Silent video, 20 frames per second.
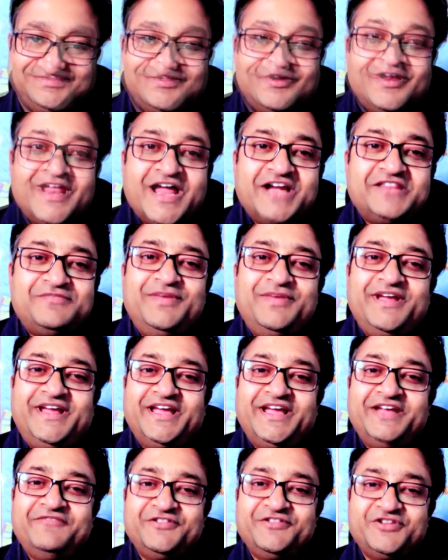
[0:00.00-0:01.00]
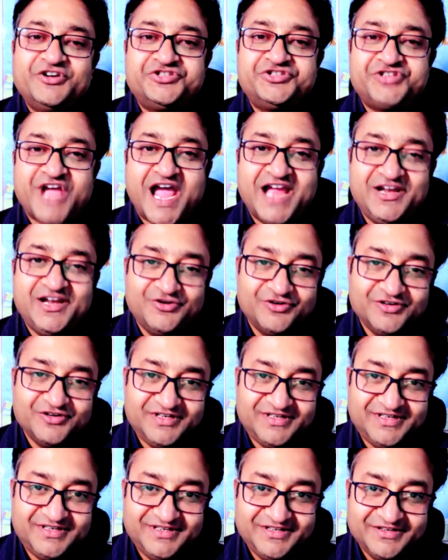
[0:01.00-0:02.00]
So let's begin with your
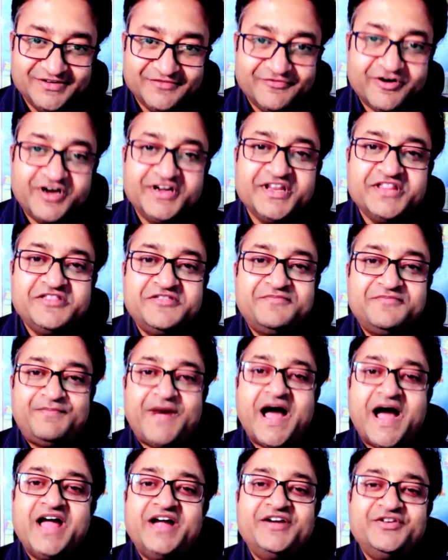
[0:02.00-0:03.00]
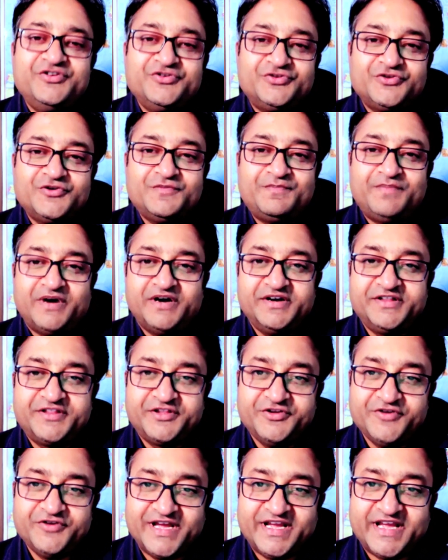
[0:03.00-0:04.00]
childhood. What inspired you to
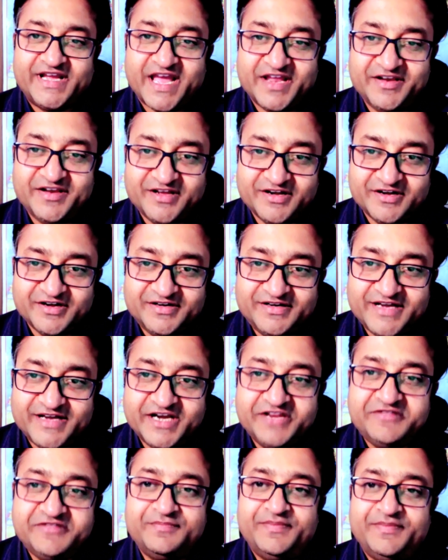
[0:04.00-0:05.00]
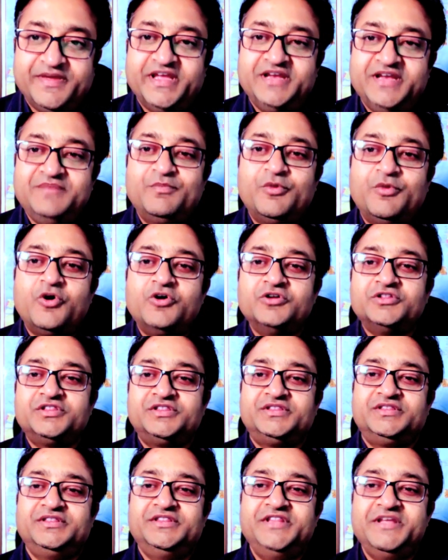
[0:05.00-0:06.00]
pursue a career that spanned
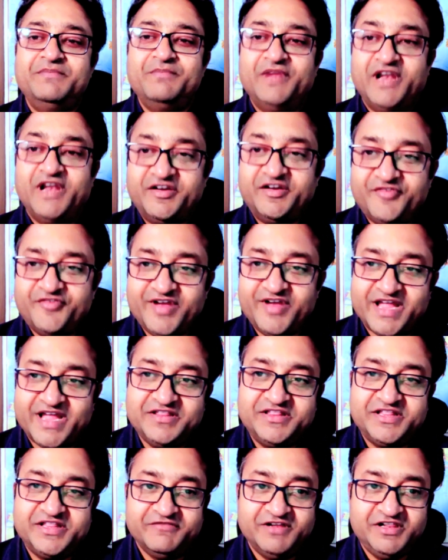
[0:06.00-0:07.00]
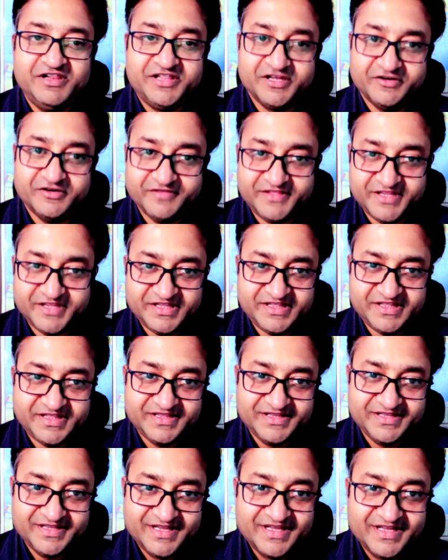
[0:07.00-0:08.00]
both the military and civil
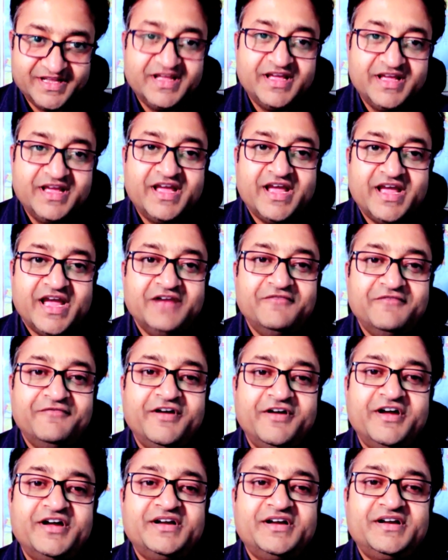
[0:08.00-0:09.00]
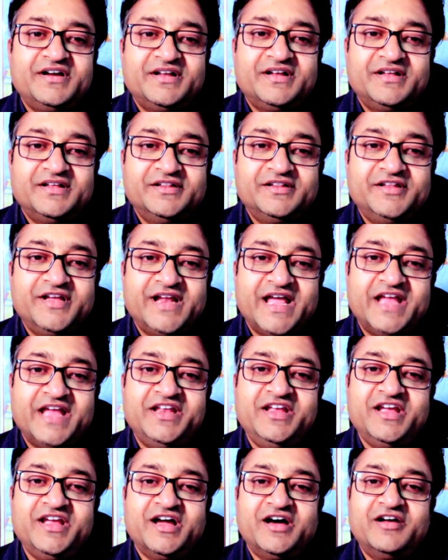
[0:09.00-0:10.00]
services? And were there
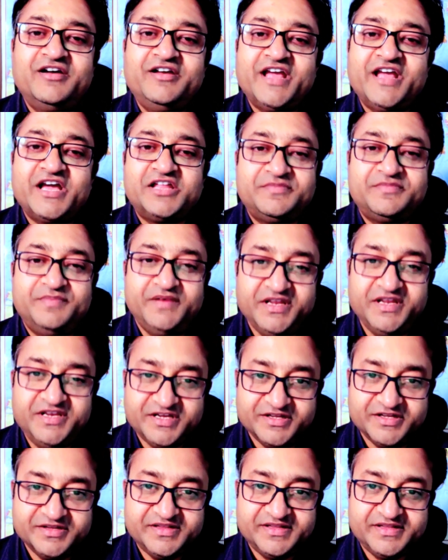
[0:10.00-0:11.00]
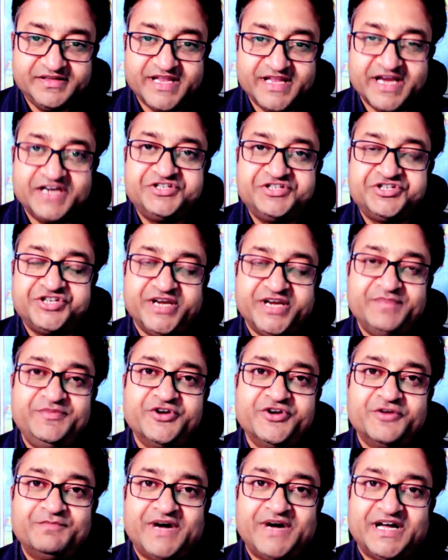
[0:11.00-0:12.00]
any early experience that shaped
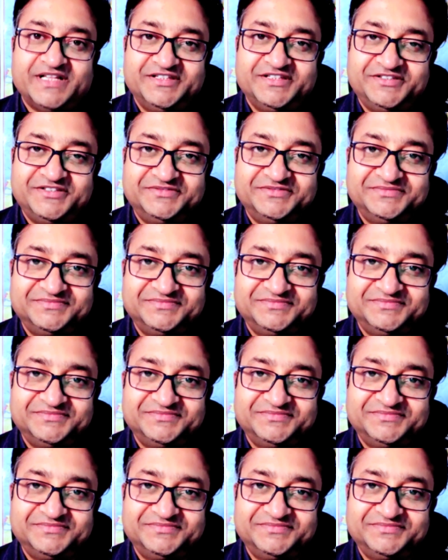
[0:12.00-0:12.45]
your path?